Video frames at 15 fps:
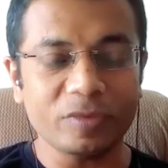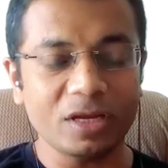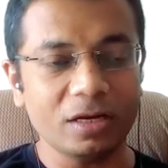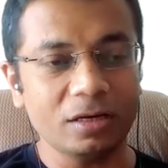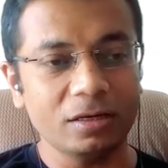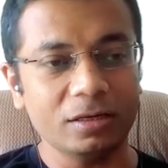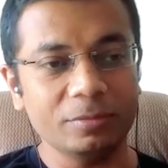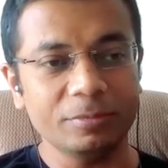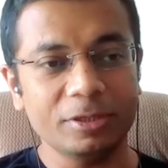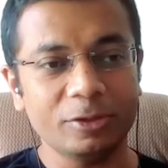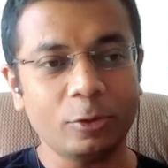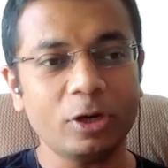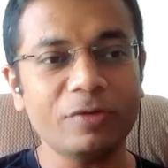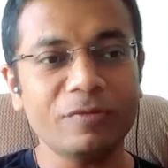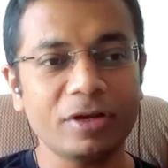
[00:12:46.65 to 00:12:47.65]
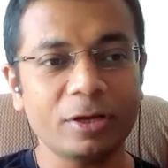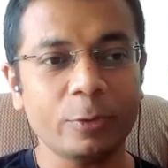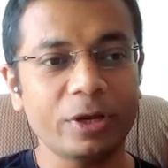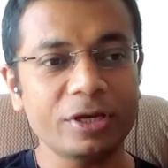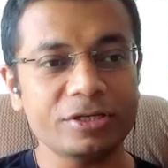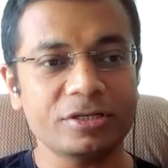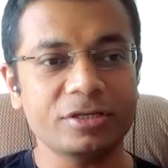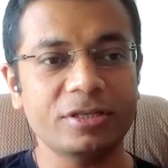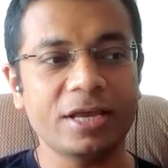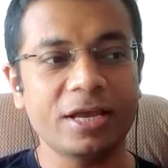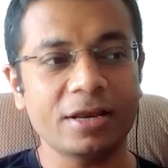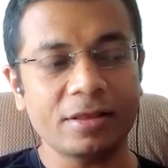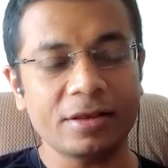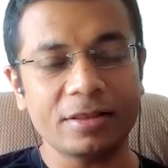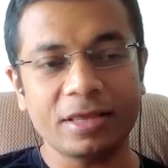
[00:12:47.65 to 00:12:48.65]
a question
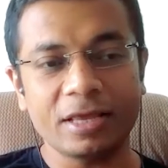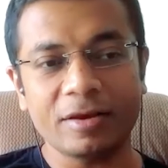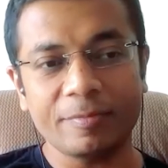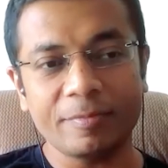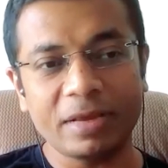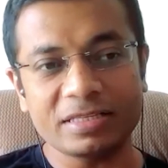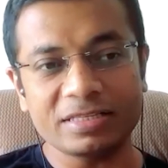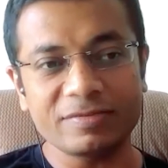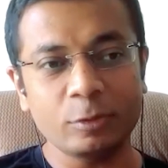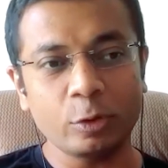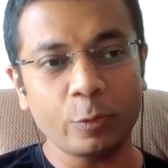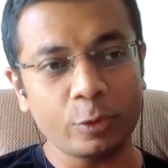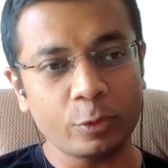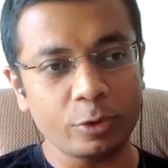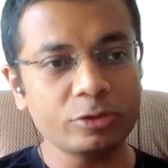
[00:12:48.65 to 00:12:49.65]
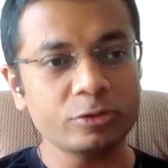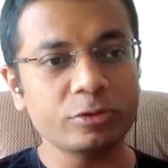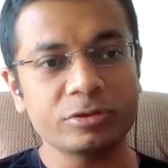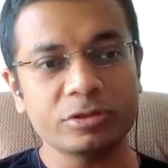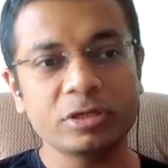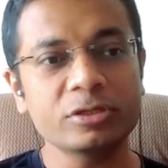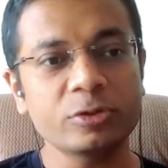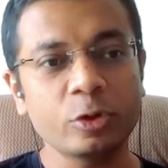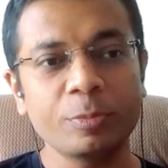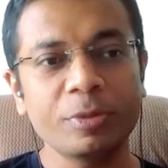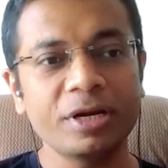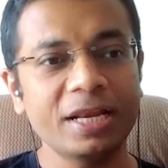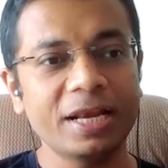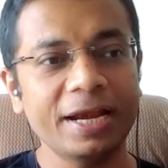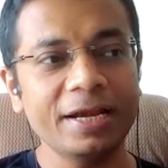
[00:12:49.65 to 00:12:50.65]
there that they're massively overloaded, so results could be
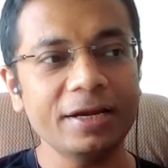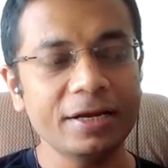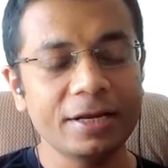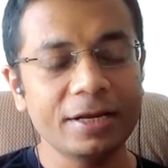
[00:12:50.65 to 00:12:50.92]
delayed.